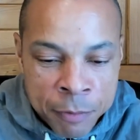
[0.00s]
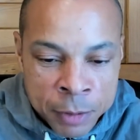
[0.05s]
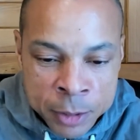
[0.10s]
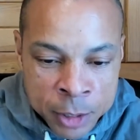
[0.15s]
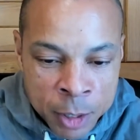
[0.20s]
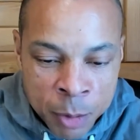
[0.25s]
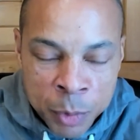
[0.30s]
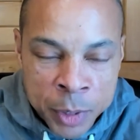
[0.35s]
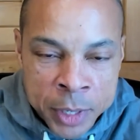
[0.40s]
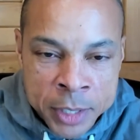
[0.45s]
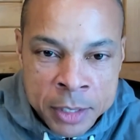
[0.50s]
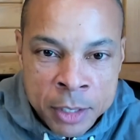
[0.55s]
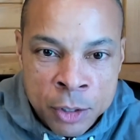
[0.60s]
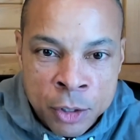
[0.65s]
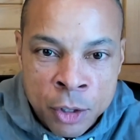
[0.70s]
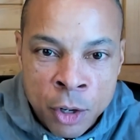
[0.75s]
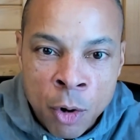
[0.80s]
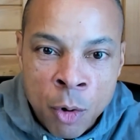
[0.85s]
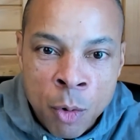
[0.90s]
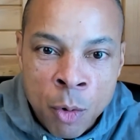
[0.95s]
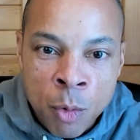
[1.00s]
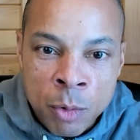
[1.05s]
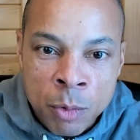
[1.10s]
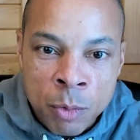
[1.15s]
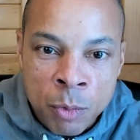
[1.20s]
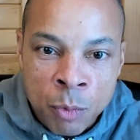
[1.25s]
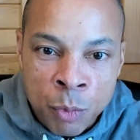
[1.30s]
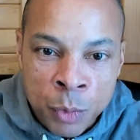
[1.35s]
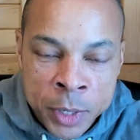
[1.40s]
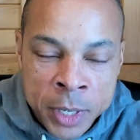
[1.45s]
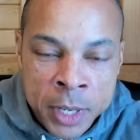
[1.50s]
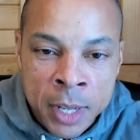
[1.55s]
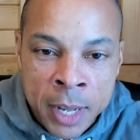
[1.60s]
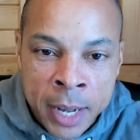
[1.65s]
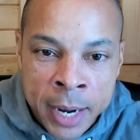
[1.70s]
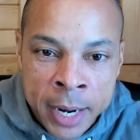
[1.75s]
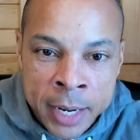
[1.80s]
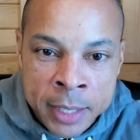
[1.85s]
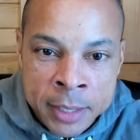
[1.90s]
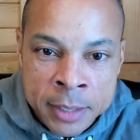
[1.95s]
for some reason, don't
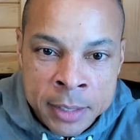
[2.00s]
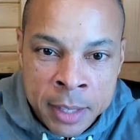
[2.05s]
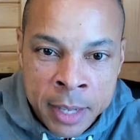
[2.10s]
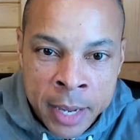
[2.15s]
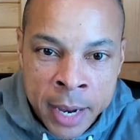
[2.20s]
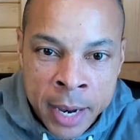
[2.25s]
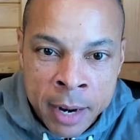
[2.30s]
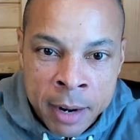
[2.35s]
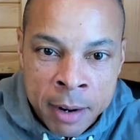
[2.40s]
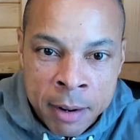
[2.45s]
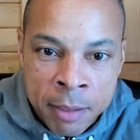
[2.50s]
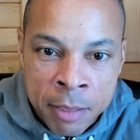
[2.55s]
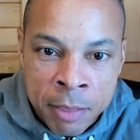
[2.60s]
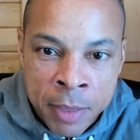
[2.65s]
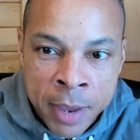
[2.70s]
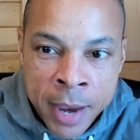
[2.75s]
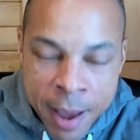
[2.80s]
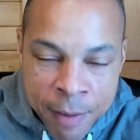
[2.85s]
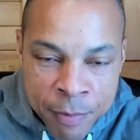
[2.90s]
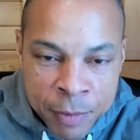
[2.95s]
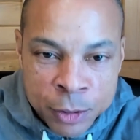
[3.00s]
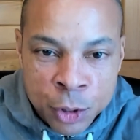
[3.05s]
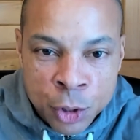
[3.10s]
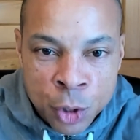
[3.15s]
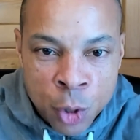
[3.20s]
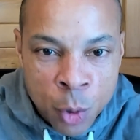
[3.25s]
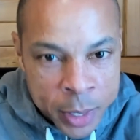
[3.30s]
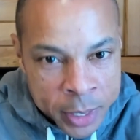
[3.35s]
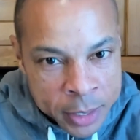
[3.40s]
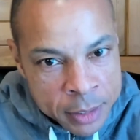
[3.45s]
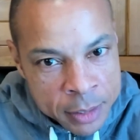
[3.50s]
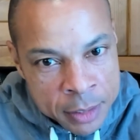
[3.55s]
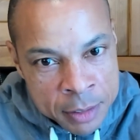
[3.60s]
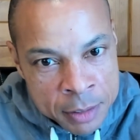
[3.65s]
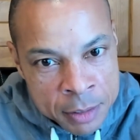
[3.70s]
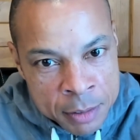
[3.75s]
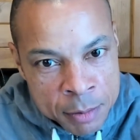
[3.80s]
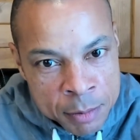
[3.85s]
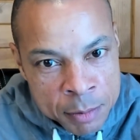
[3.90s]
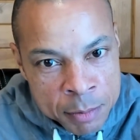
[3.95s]
realize that they have the
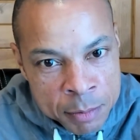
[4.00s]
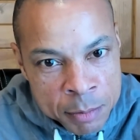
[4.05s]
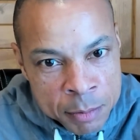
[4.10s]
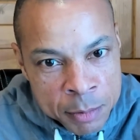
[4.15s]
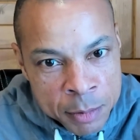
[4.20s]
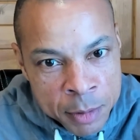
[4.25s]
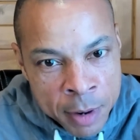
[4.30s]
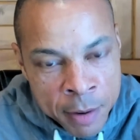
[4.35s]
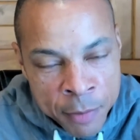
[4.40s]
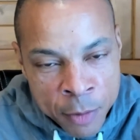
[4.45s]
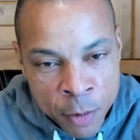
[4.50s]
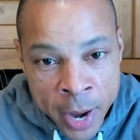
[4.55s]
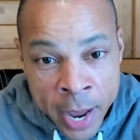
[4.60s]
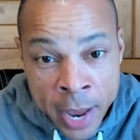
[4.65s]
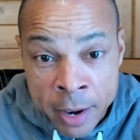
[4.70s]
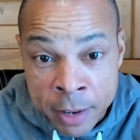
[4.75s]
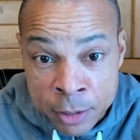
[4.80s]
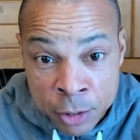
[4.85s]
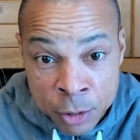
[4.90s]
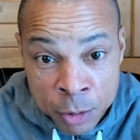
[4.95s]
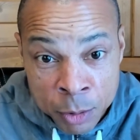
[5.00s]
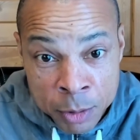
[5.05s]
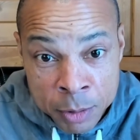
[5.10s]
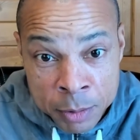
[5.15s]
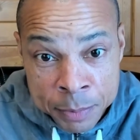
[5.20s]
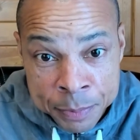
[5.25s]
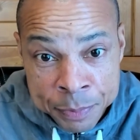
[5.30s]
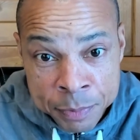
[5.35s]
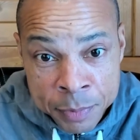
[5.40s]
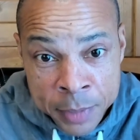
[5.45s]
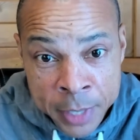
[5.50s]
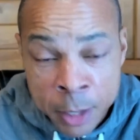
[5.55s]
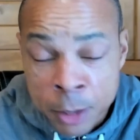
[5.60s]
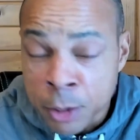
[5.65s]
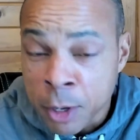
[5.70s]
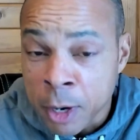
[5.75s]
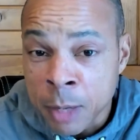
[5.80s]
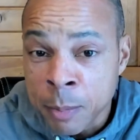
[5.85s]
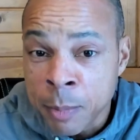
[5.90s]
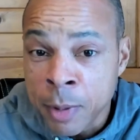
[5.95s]
choice of their attitude. And you
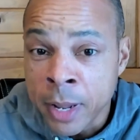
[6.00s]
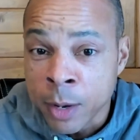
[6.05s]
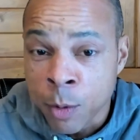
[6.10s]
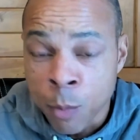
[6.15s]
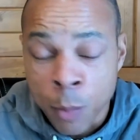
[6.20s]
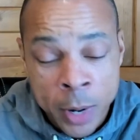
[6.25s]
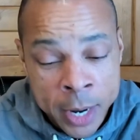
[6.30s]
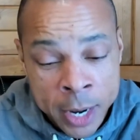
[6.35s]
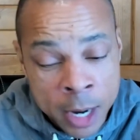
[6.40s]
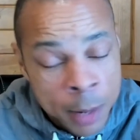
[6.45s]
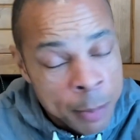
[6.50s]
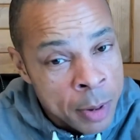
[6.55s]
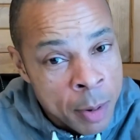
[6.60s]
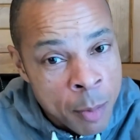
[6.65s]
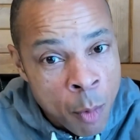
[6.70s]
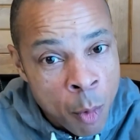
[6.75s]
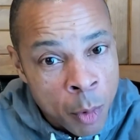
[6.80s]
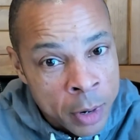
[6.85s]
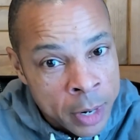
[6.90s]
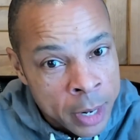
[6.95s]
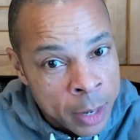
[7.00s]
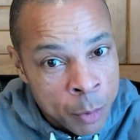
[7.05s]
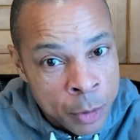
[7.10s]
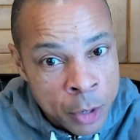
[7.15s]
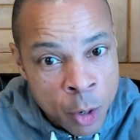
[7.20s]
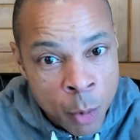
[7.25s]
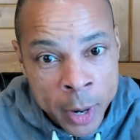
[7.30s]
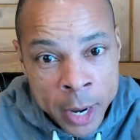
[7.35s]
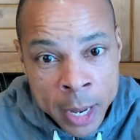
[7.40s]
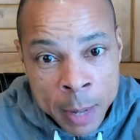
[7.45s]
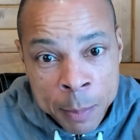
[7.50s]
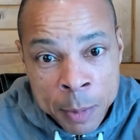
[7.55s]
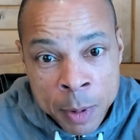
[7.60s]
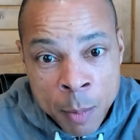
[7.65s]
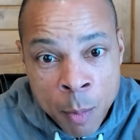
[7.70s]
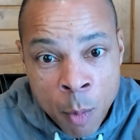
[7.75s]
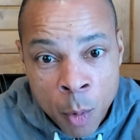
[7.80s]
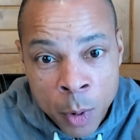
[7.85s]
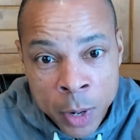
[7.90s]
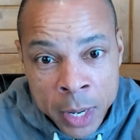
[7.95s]
talked about like waking up in the morning. Like when you wake up in
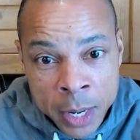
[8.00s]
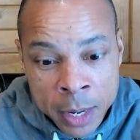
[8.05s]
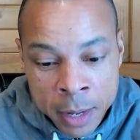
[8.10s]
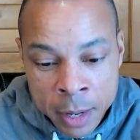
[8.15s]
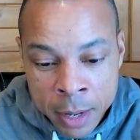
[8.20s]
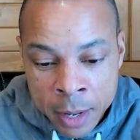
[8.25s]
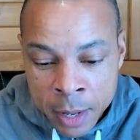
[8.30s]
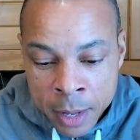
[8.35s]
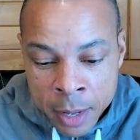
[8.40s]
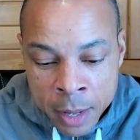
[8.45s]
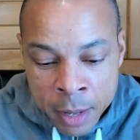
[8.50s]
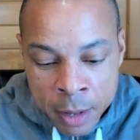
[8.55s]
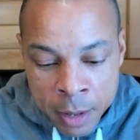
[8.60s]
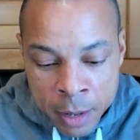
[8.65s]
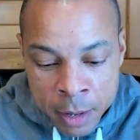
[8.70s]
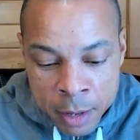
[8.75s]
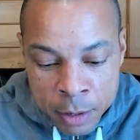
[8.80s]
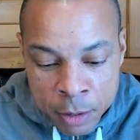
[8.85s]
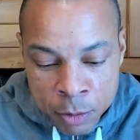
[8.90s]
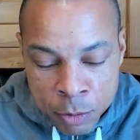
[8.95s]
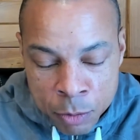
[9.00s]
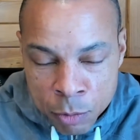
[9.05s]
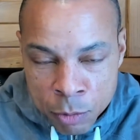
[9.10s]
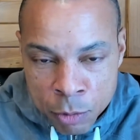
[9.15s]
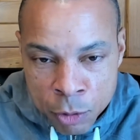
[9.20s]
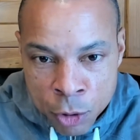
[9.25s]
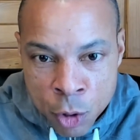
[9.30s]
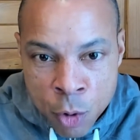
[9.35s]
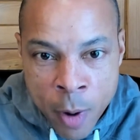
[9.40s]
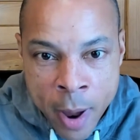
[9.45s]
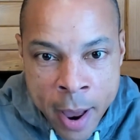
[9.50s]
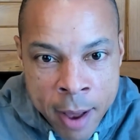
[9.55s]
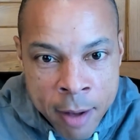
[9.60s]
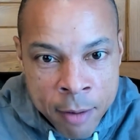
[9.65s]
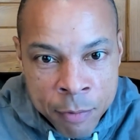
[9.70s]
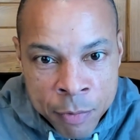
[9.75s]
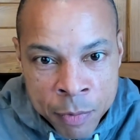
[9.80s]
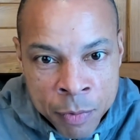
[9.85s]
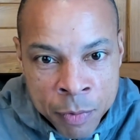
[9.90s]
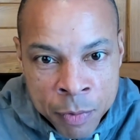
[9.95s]
the morning, you
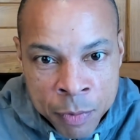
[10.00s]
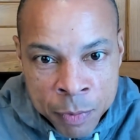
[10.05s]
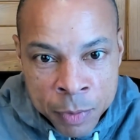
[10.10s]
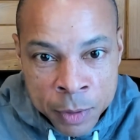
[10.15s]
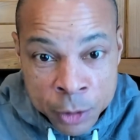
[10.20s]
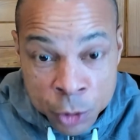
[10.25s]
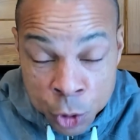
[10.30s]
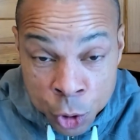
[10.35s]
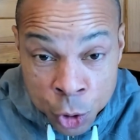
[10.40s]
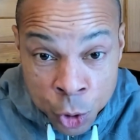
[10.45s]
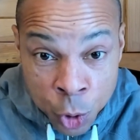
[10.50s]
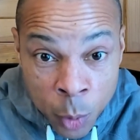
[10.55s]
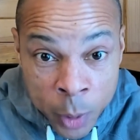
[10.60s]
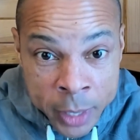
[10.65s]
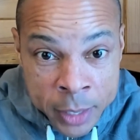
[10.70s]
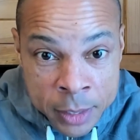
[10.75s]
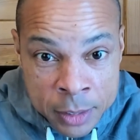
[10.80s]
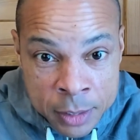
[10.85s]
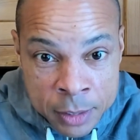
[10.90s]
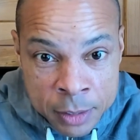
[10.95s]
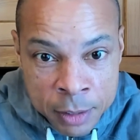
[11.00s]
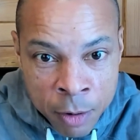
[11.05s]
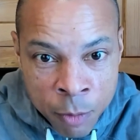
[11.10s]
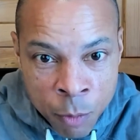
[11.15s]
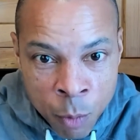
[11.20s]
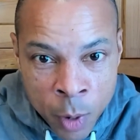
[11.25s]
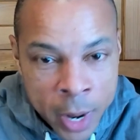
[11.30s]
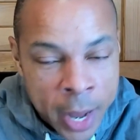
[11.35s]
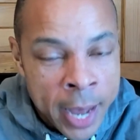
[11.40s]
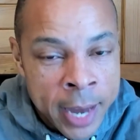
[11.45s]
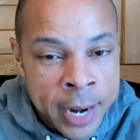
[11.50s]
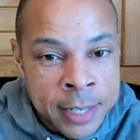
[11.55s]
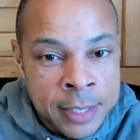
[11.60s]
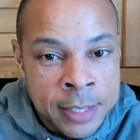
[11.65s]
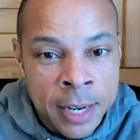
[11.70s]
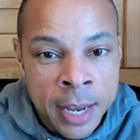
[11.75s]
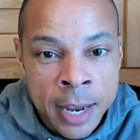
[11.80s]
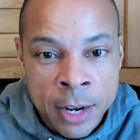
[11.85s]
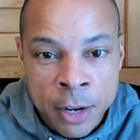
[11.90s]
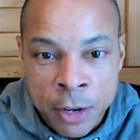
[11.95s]
have the choice of what kind
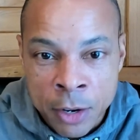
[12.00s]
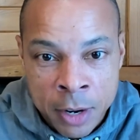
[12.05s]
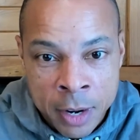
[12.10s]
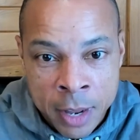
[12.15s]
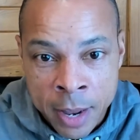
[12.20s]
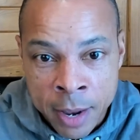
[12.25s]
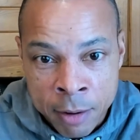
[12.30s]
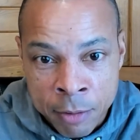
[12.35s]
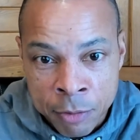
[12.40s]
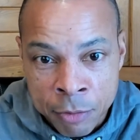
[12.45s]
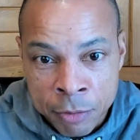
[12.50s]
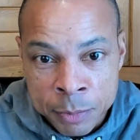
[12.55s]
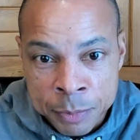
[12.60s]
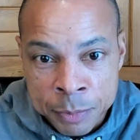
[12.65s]
of day you're going to have.